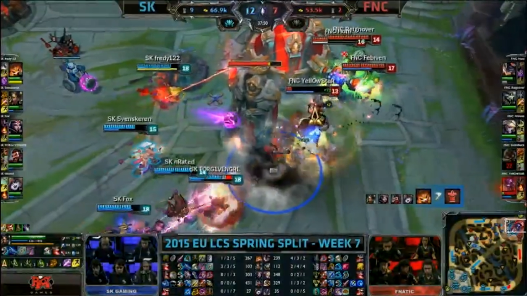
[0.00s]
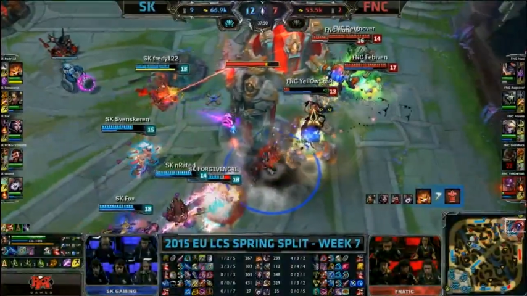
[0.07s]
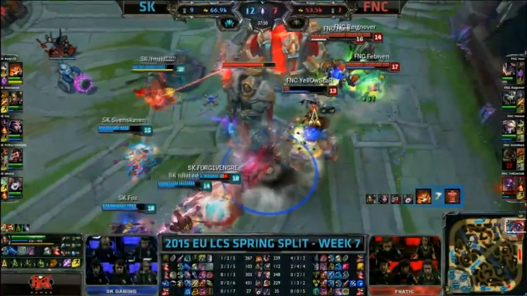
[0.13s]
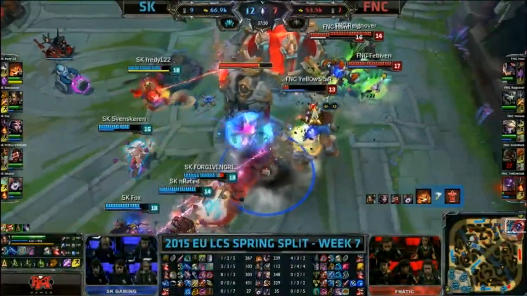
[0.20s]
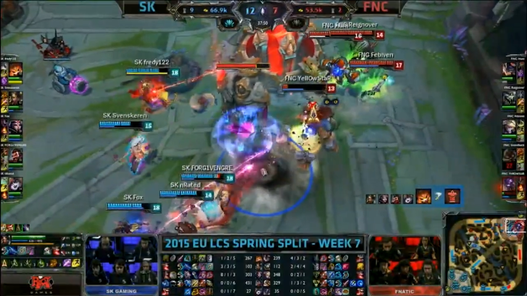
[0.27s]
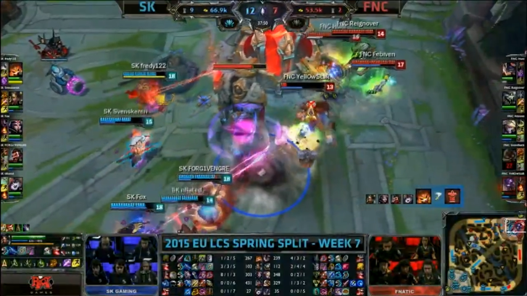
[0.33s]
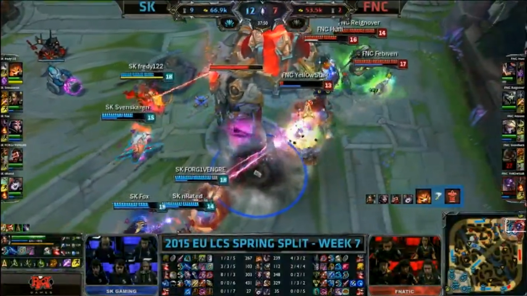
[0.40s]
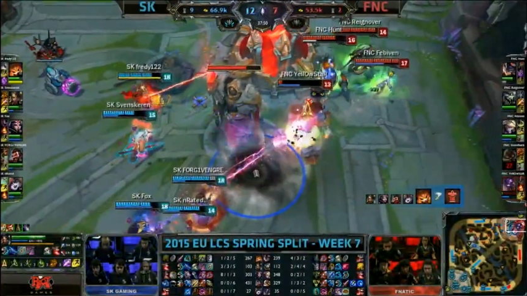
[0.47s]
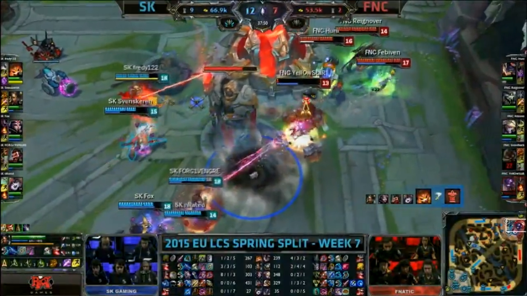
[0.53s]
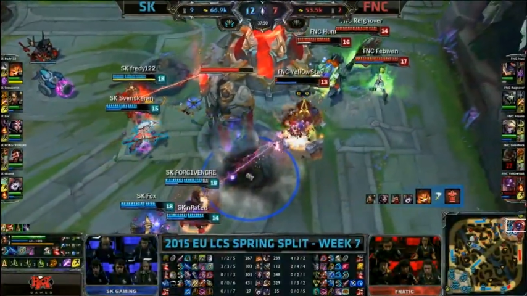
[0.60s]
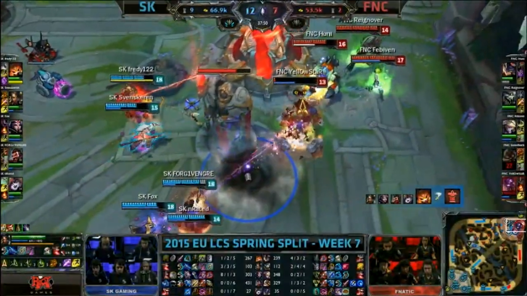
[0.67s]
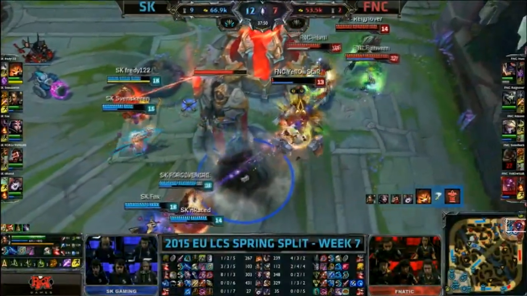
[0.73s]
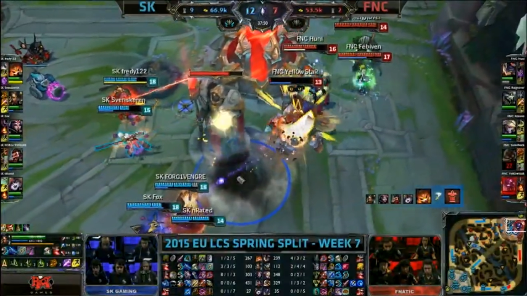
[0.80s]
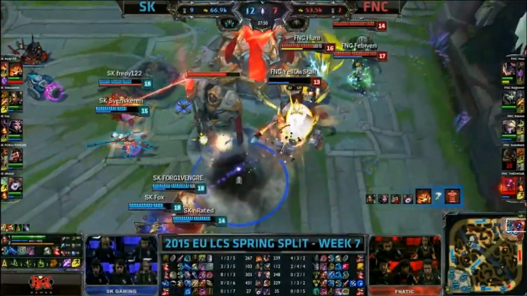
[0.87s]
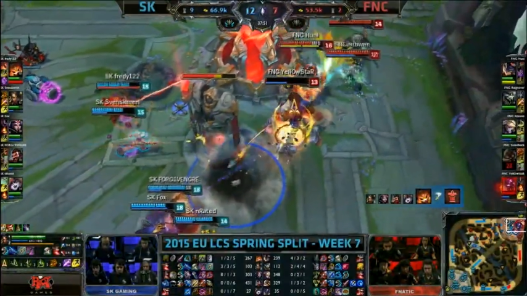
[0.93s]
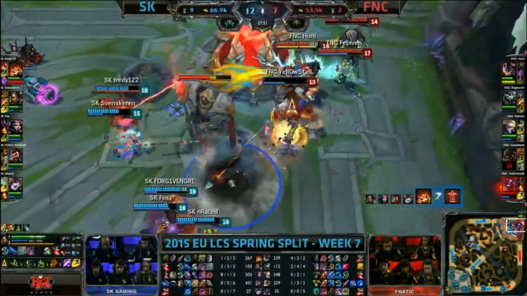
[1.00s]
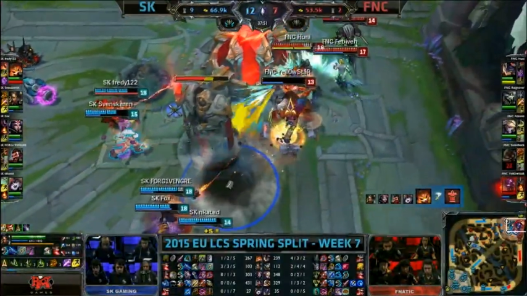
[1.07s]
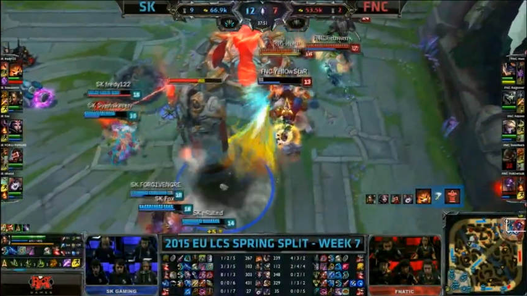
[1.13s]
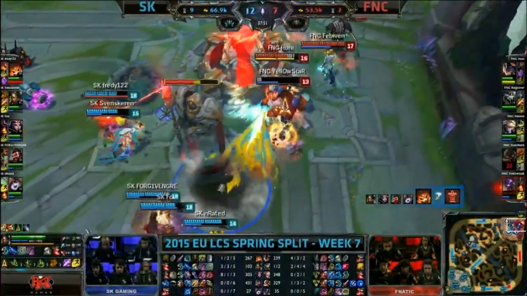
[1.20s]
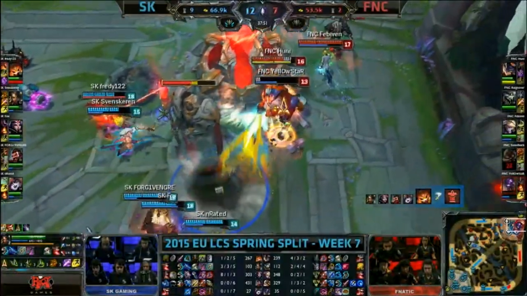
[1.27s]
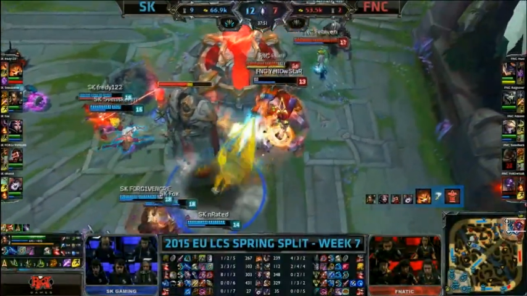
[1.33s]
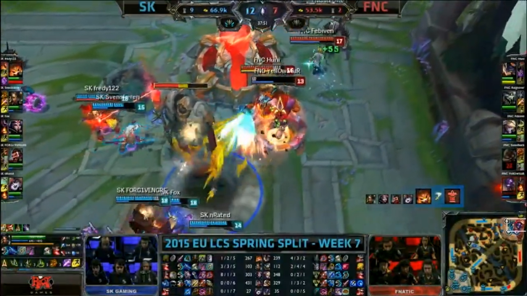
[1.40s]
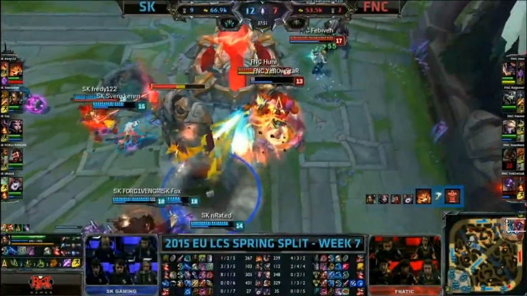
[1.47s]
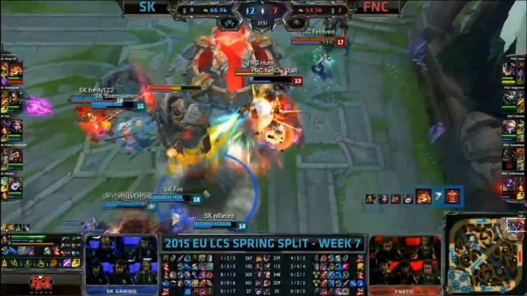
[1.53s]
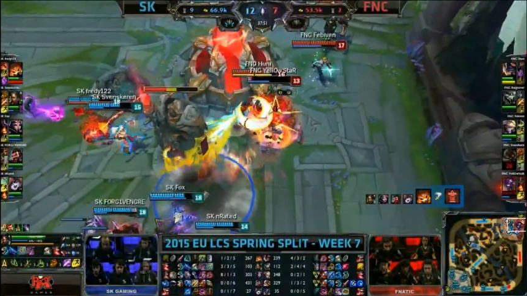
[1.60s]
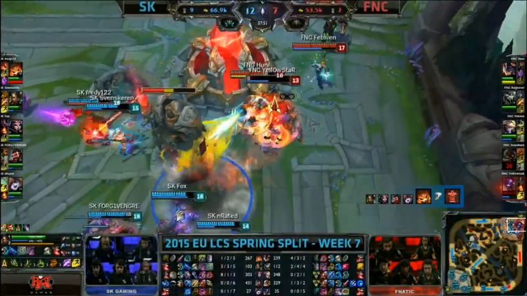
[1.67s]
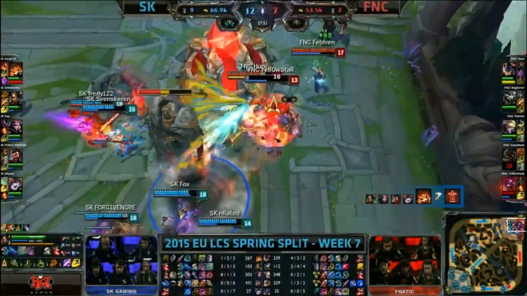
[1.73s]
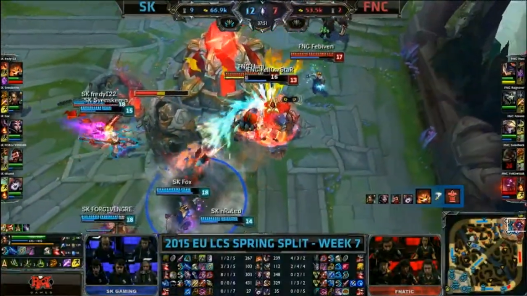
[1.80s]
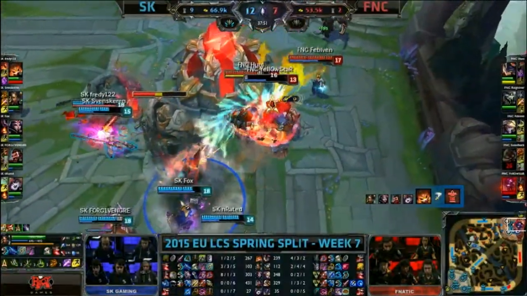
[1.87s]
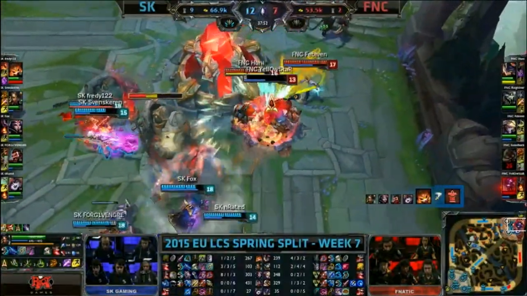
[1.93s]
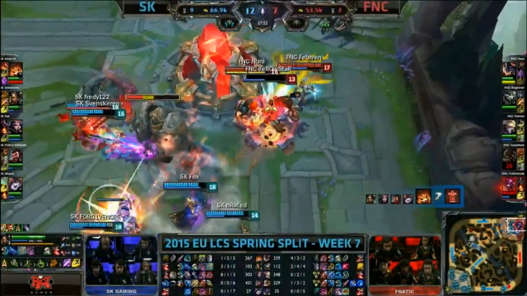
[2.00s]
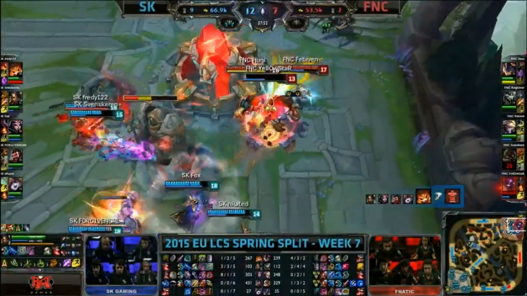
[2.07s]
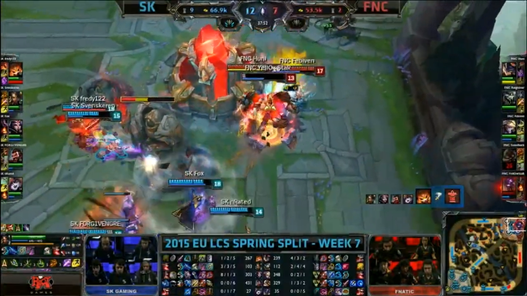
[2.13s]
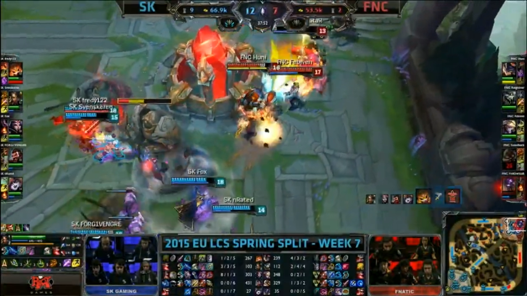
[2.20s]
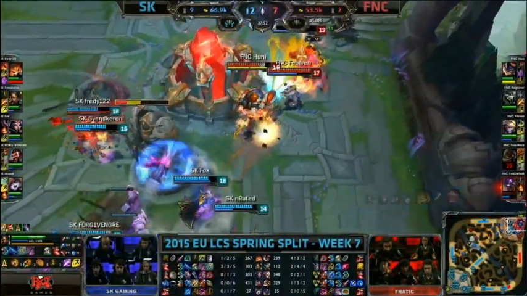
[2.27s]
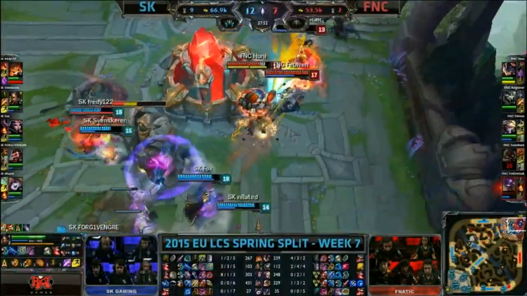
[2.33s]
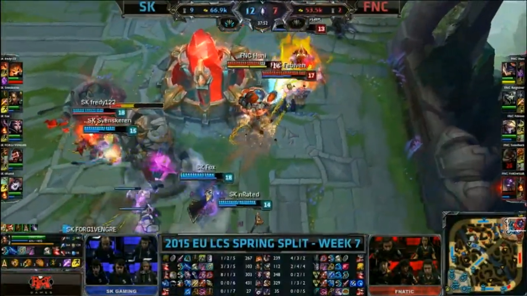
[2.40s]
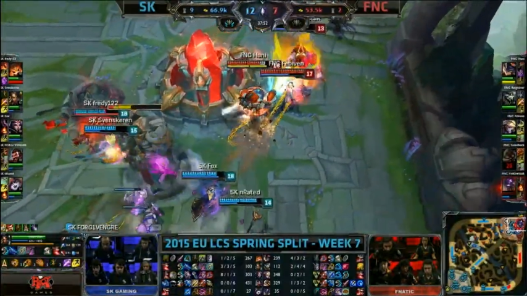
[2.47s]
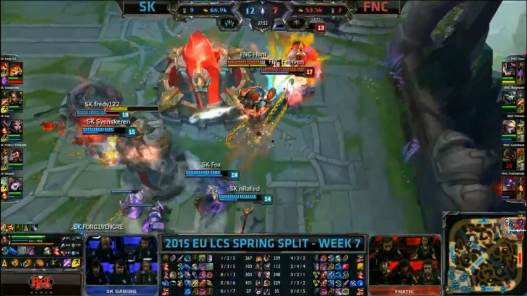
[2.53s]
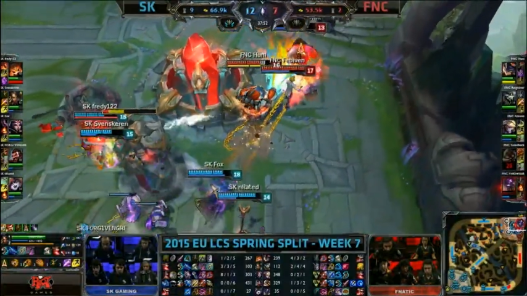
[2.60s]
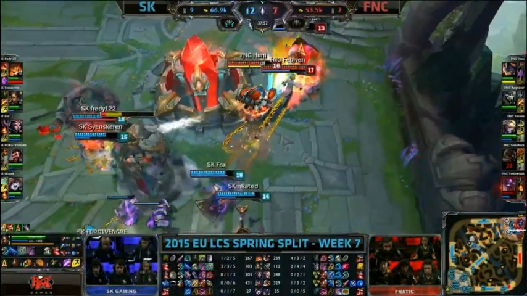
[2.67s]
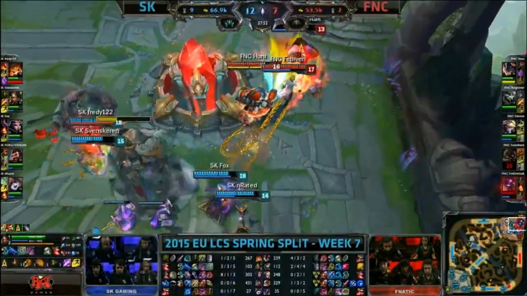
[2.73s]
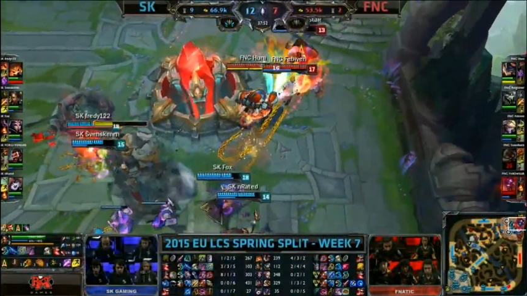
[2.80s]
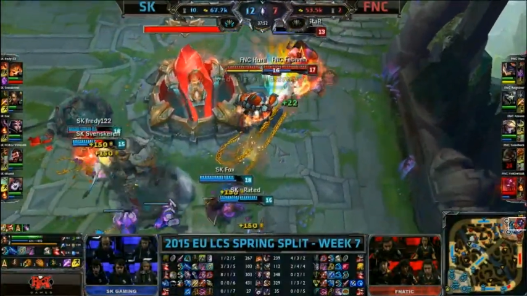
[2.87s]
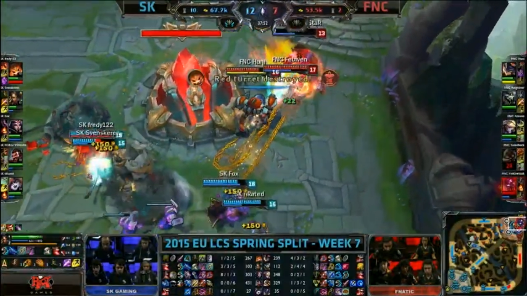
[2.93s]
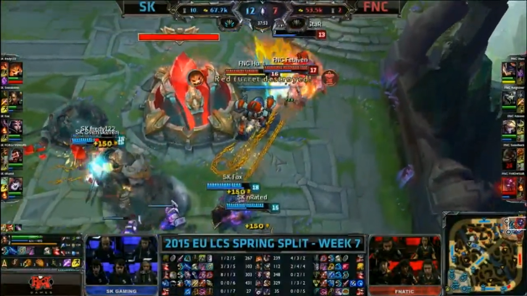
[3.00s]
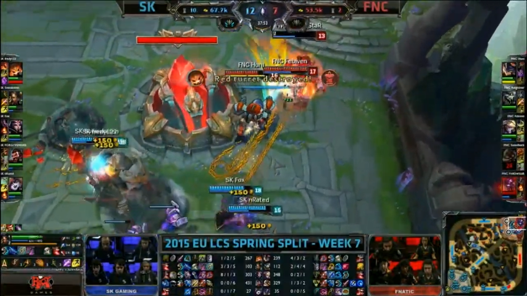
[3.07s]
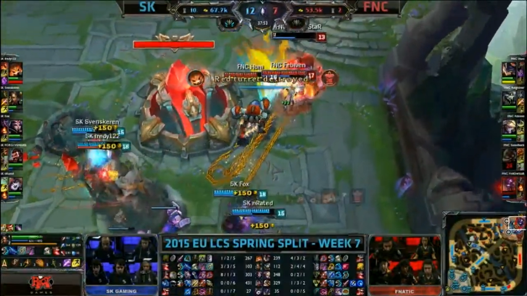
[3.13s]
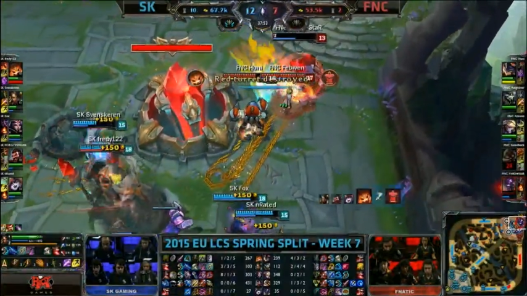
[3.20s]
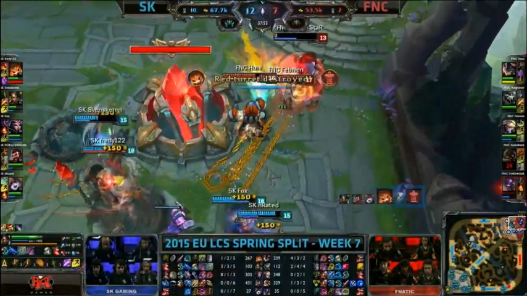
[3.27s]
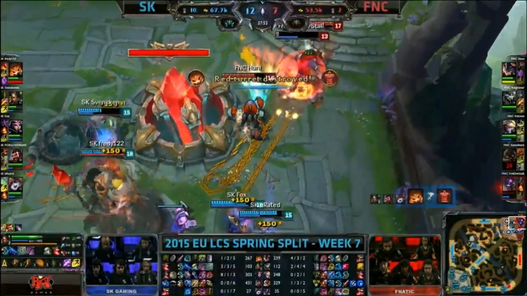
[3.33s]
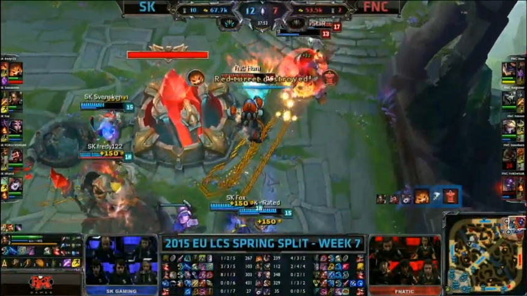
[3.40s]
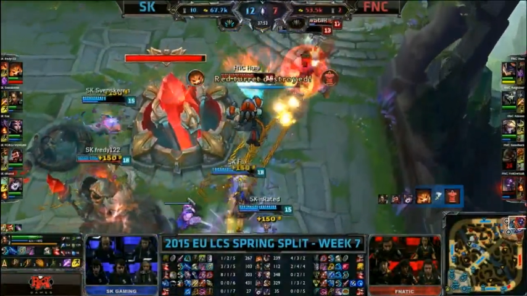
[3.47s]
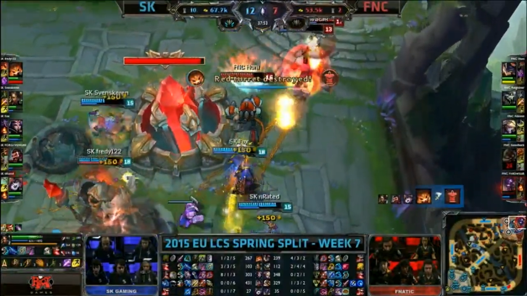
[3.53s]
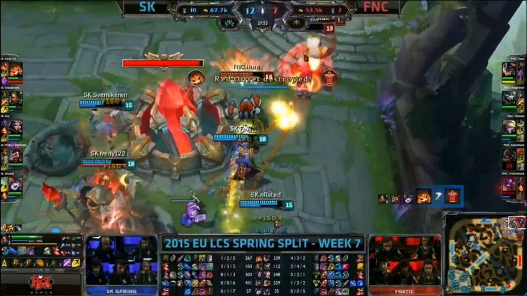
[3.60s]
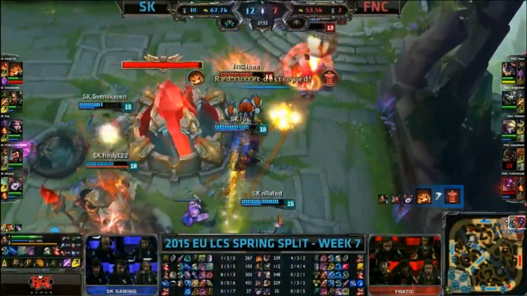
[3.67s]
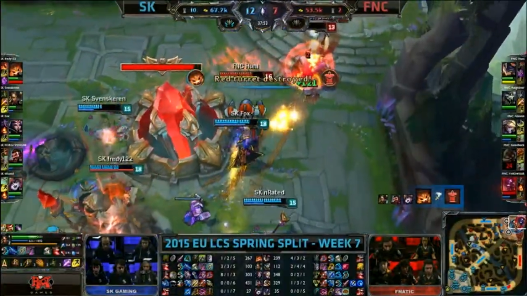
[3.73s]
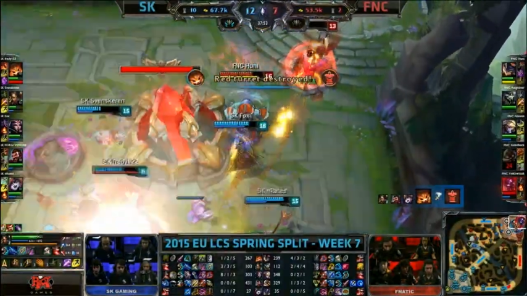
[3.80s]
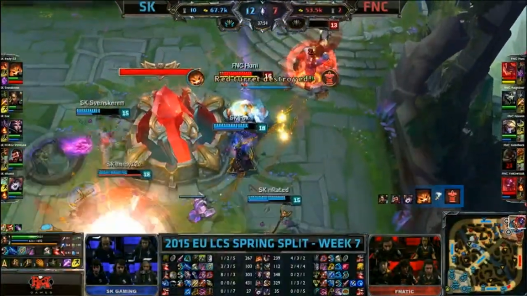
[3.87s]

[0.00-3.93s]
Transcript: No face is visible, so there are no lips to read.